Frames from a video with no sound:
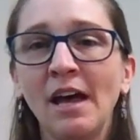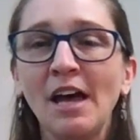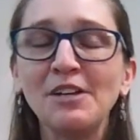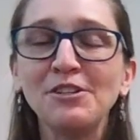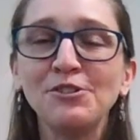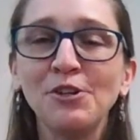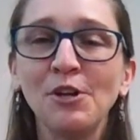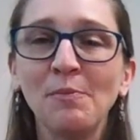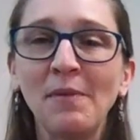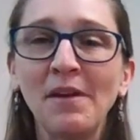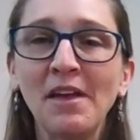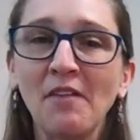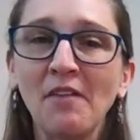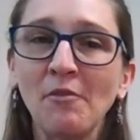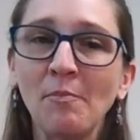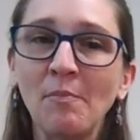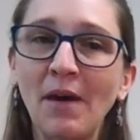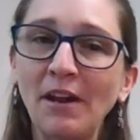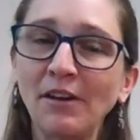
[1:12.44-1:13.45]
A student may
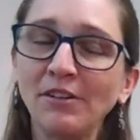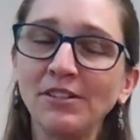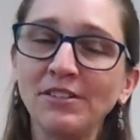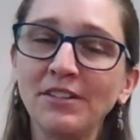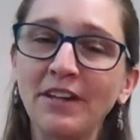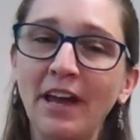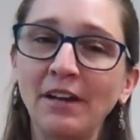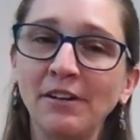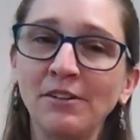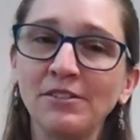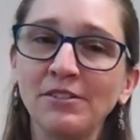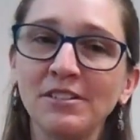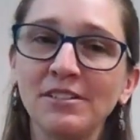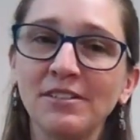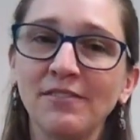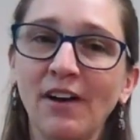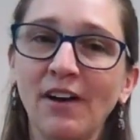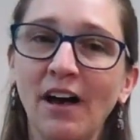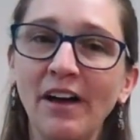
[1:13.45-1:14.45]
have a medical
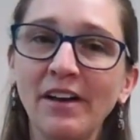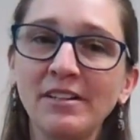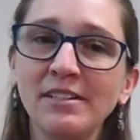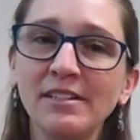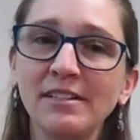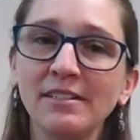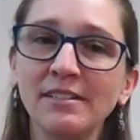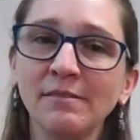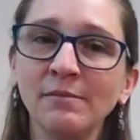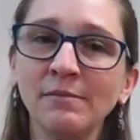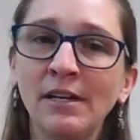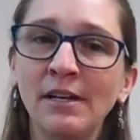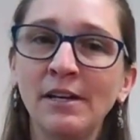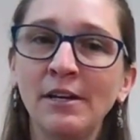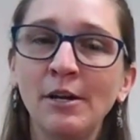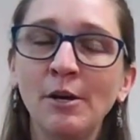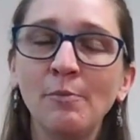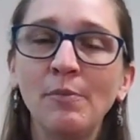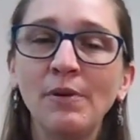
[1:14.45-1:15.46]
diagnosis of autism,
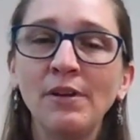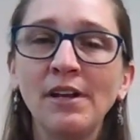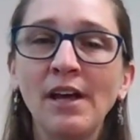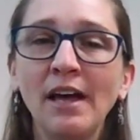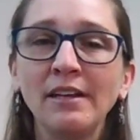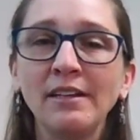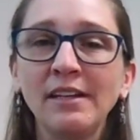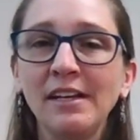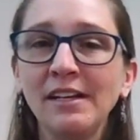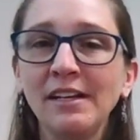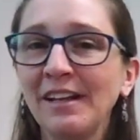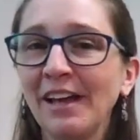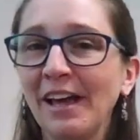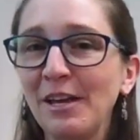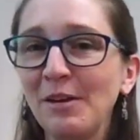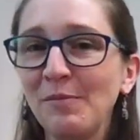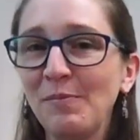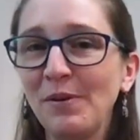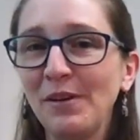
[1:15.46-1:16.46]
but not need an
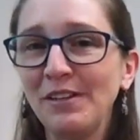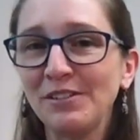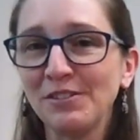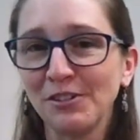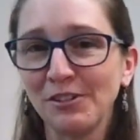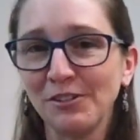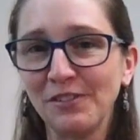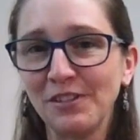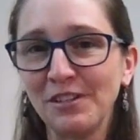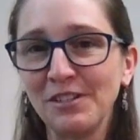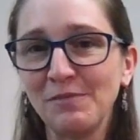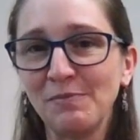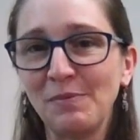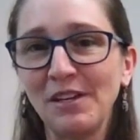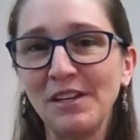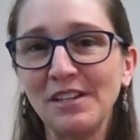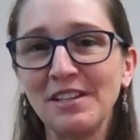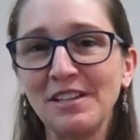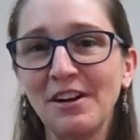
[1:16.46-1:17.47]
IEP service
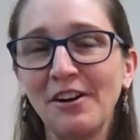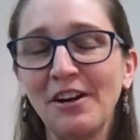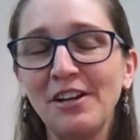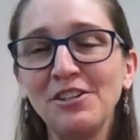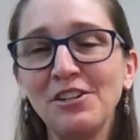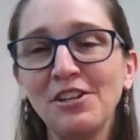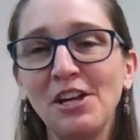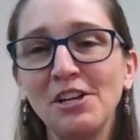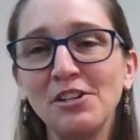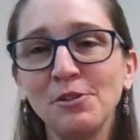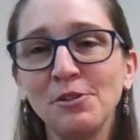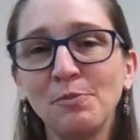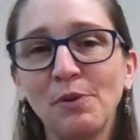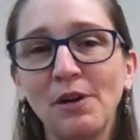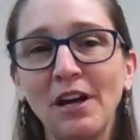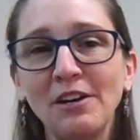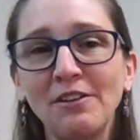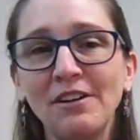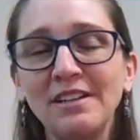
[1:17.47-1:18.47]
because their educational
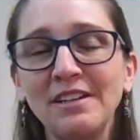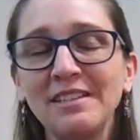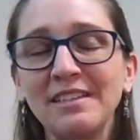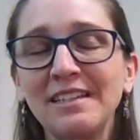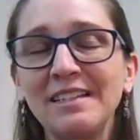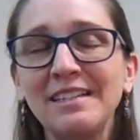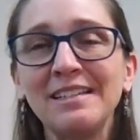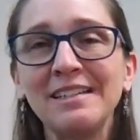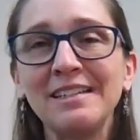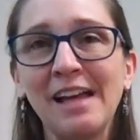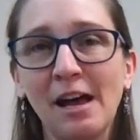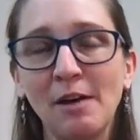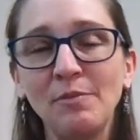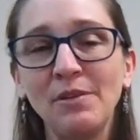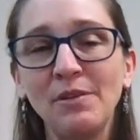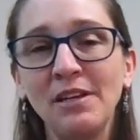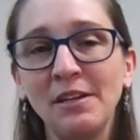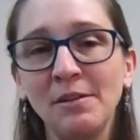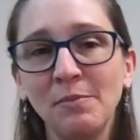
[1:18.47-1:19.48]
progress is
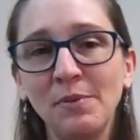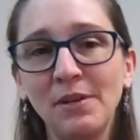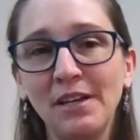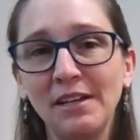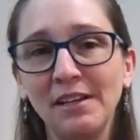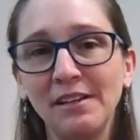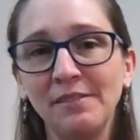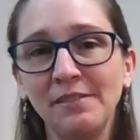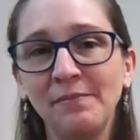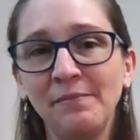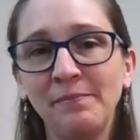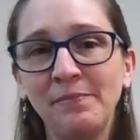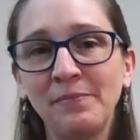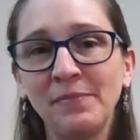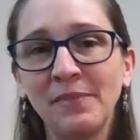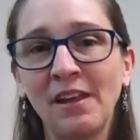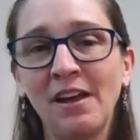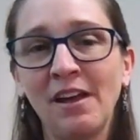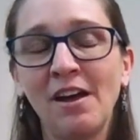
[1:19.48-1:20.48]
not being impeded.
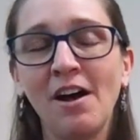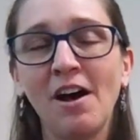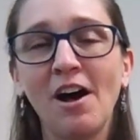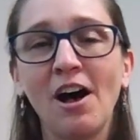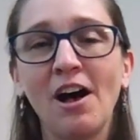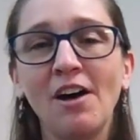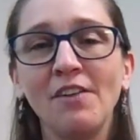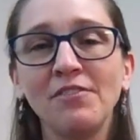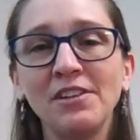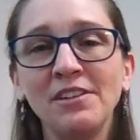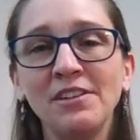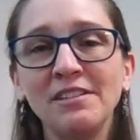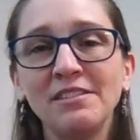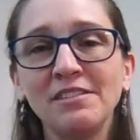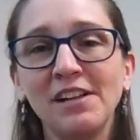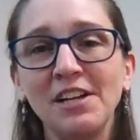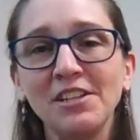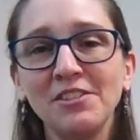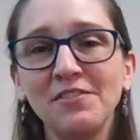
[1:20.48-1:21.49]
Often these
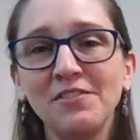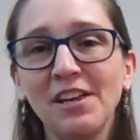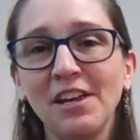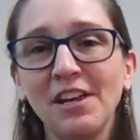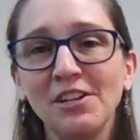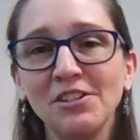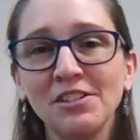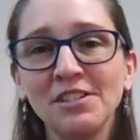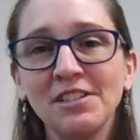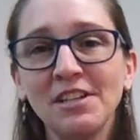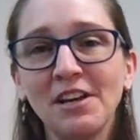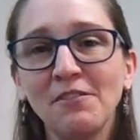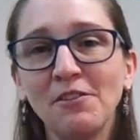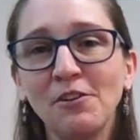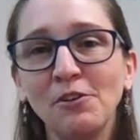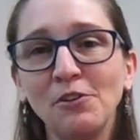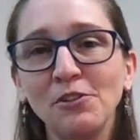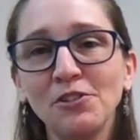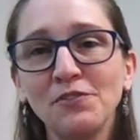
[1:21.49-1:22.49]
classifications
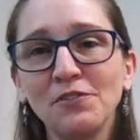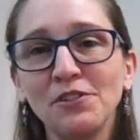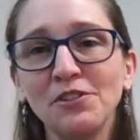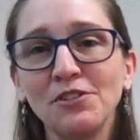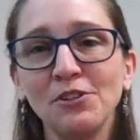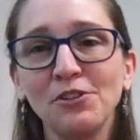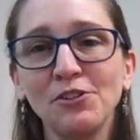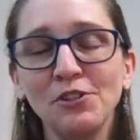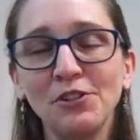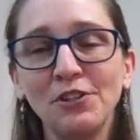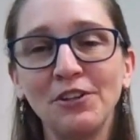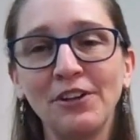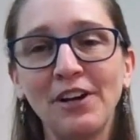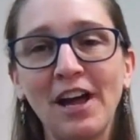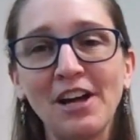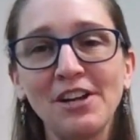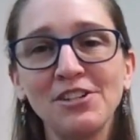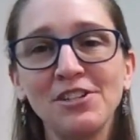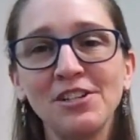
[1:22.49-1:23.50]
have goals for social
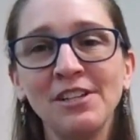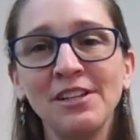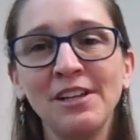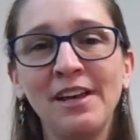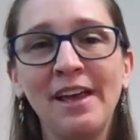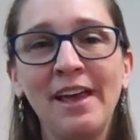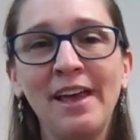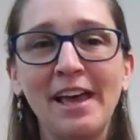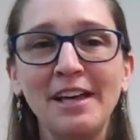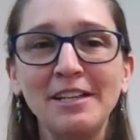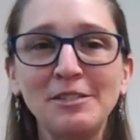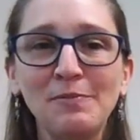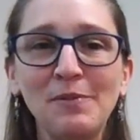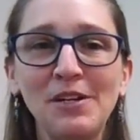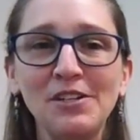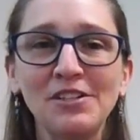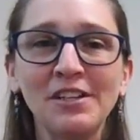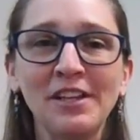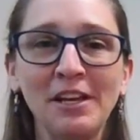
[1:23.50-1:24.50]
interaction and
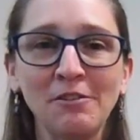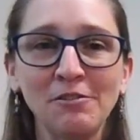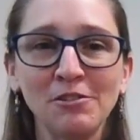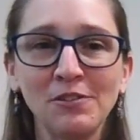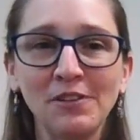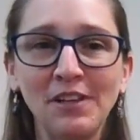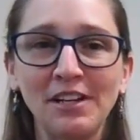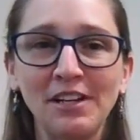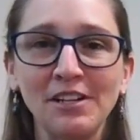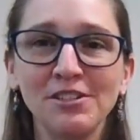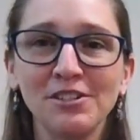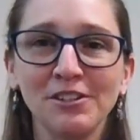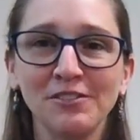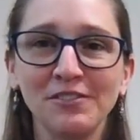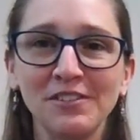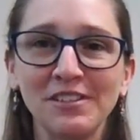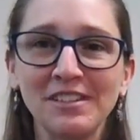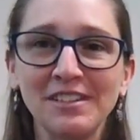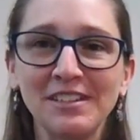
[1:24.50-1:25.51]
speech and language related
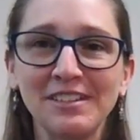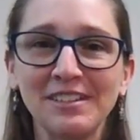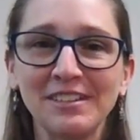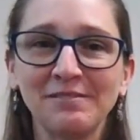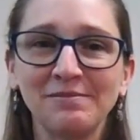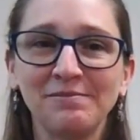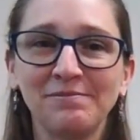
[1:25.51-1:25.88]
services.